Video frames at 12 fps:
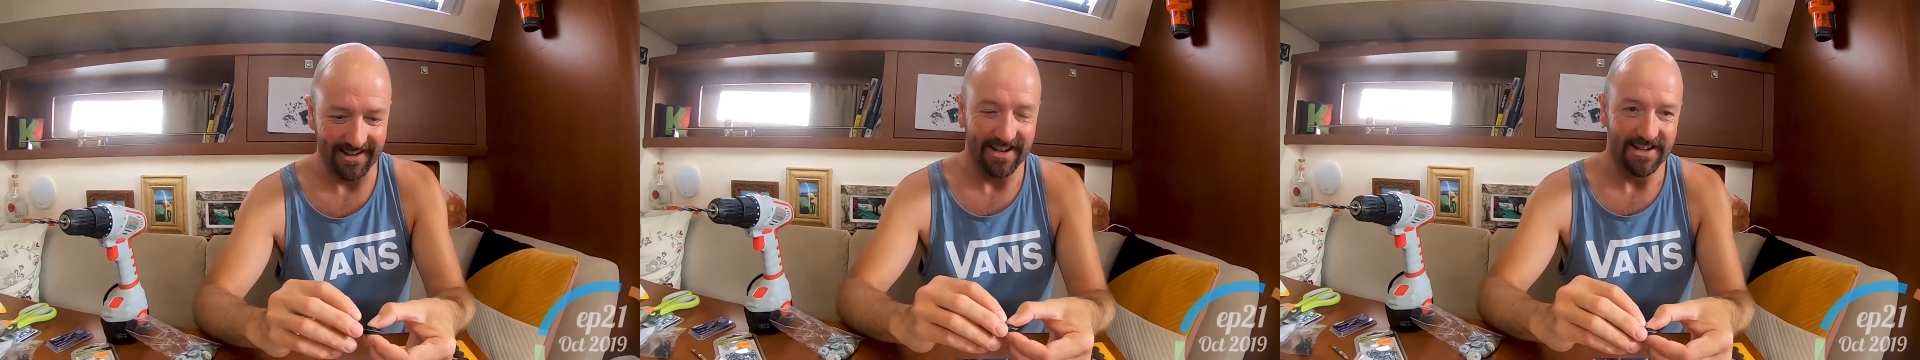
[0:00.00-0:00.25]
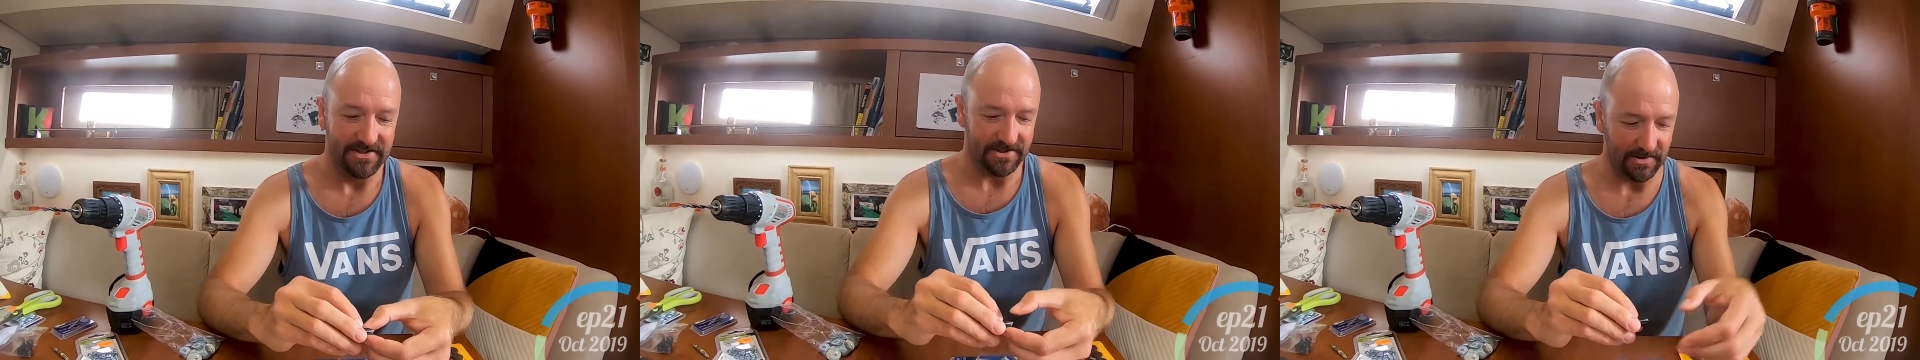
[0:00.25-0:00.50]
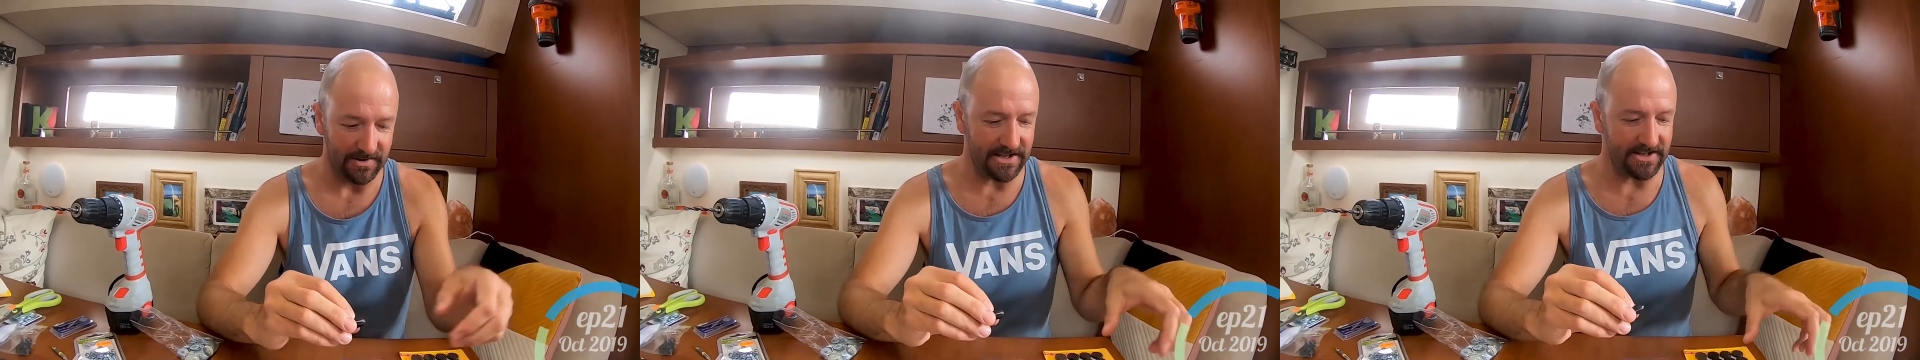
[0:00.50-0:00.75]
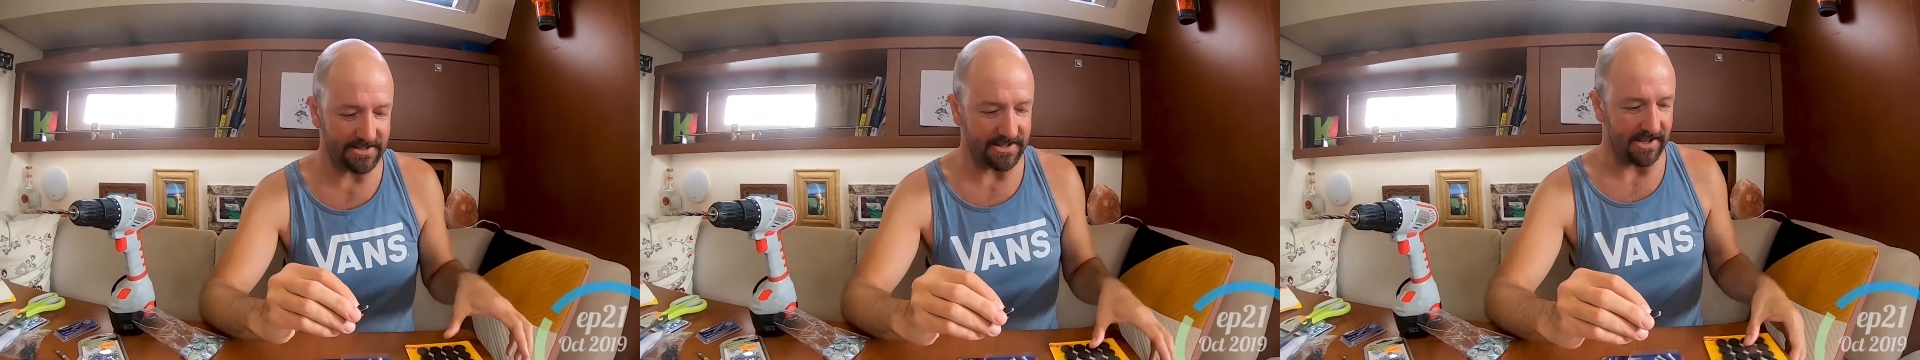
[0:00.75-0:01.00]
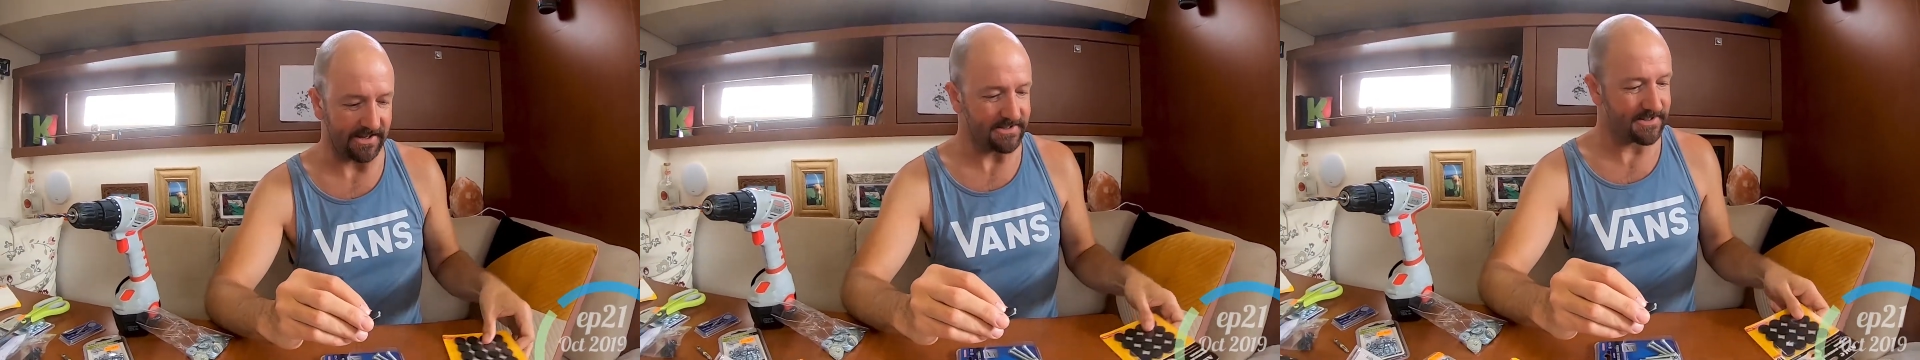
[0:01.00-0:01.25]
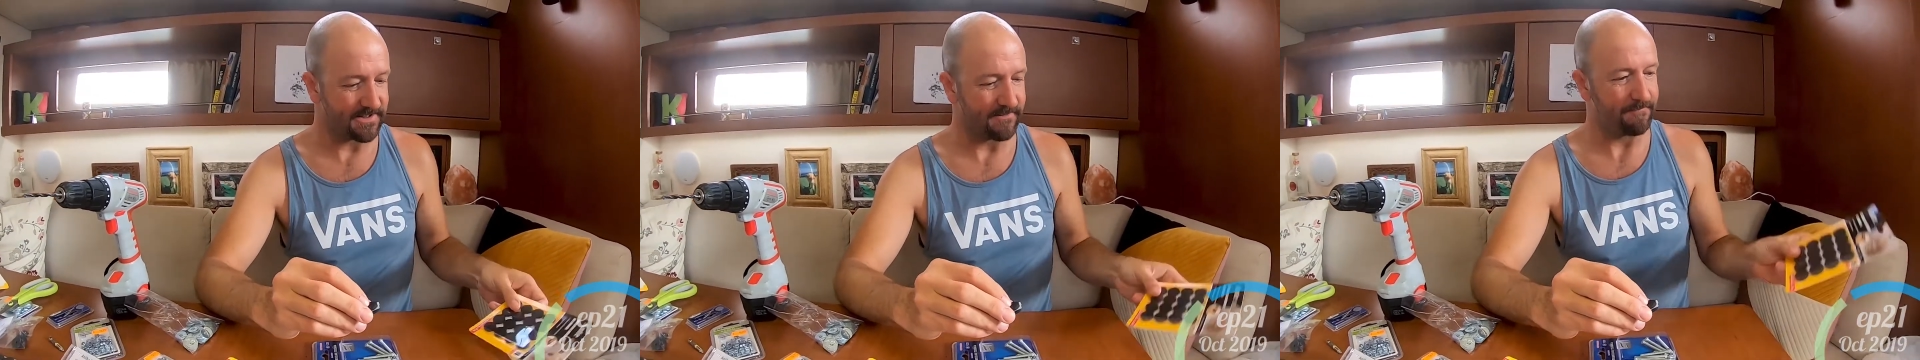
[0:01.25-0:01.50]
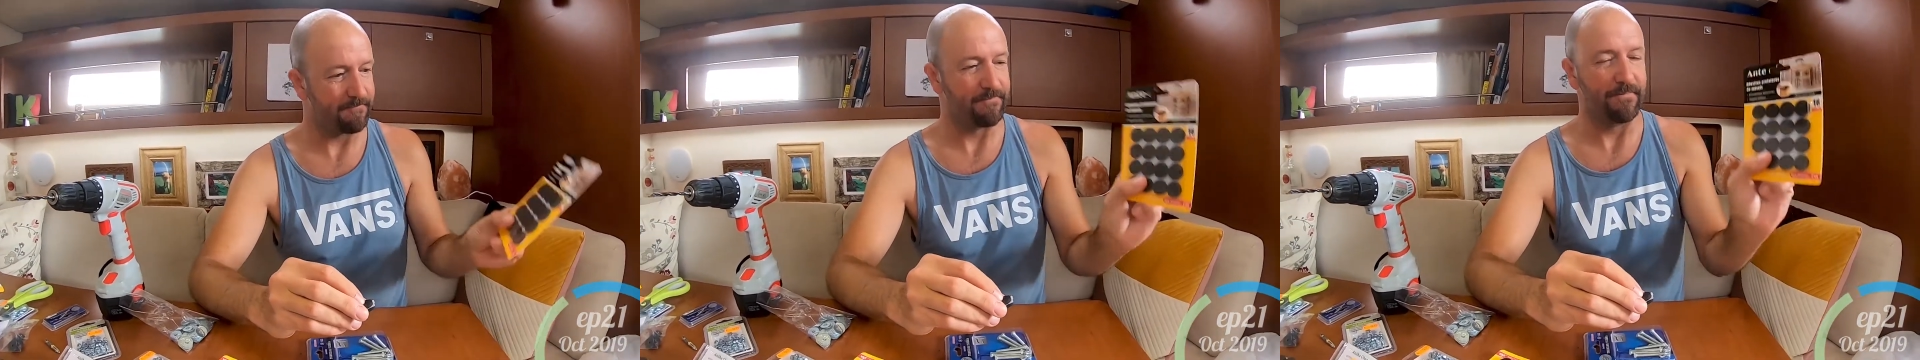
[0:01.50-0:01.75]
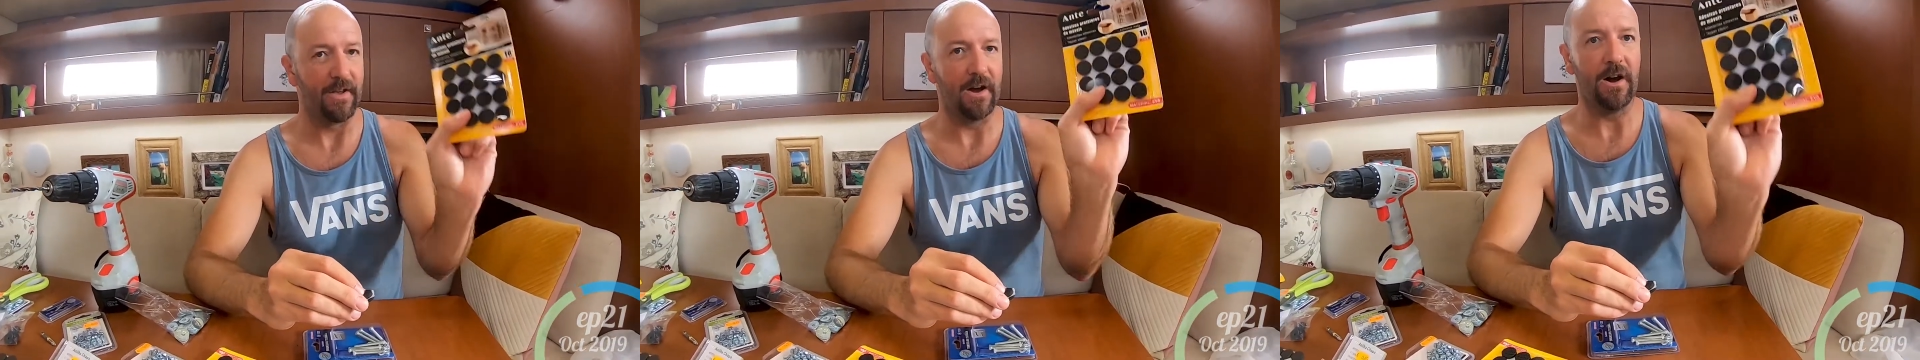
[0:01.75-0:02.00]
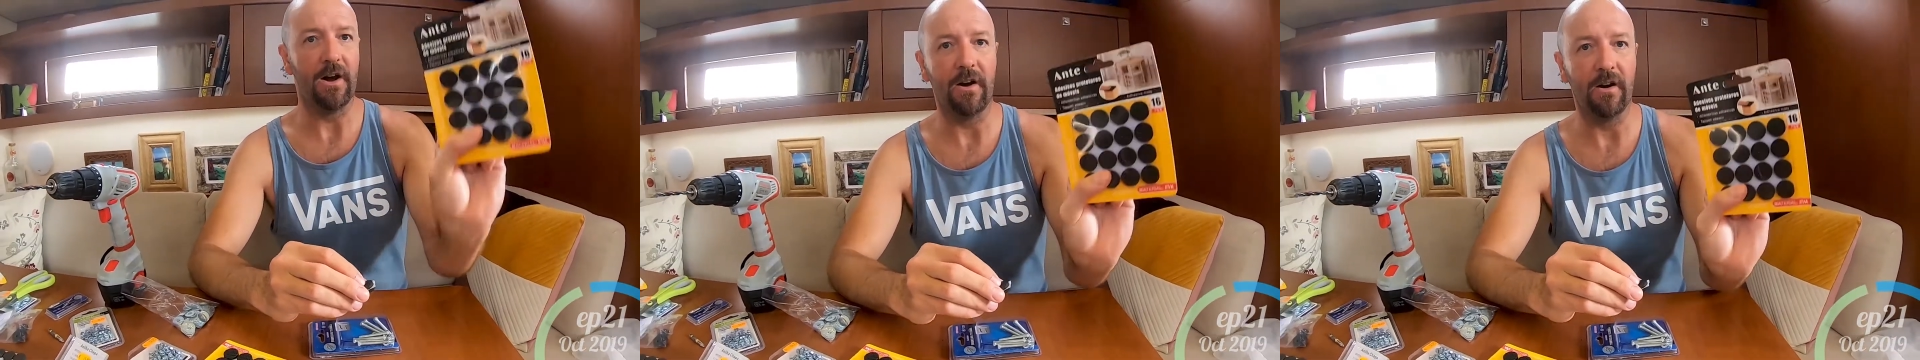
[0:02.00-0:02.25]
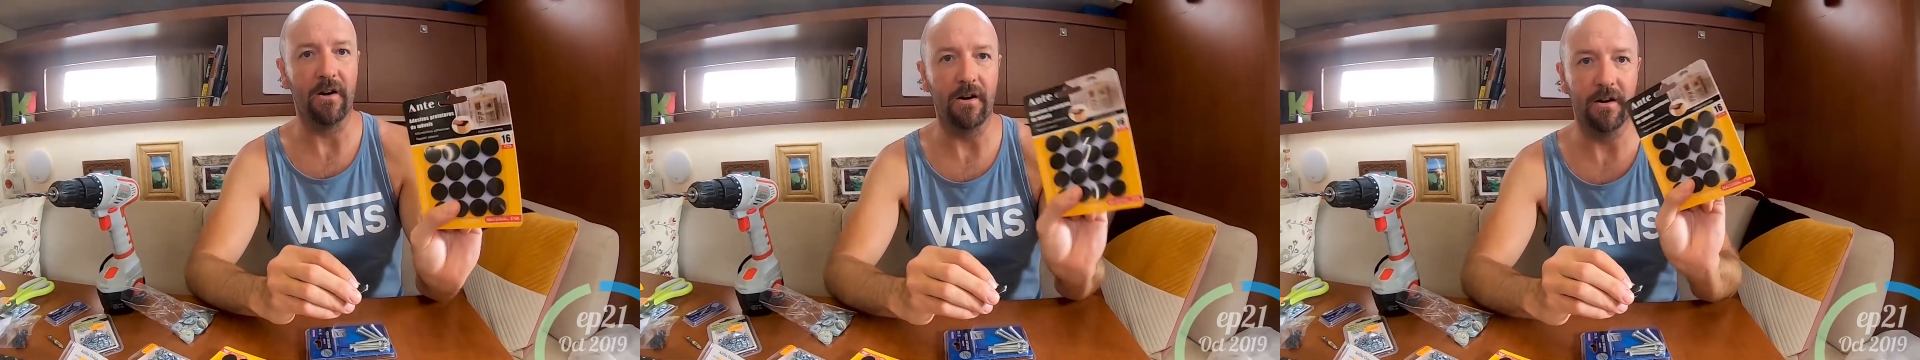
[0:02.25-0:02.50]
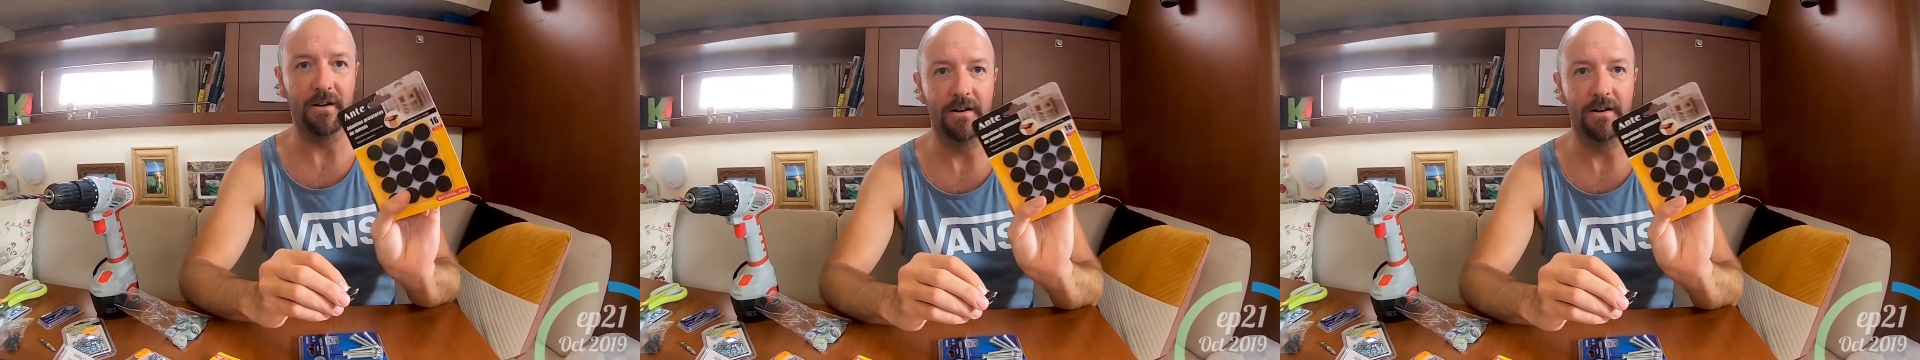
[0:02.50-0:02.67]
So these things are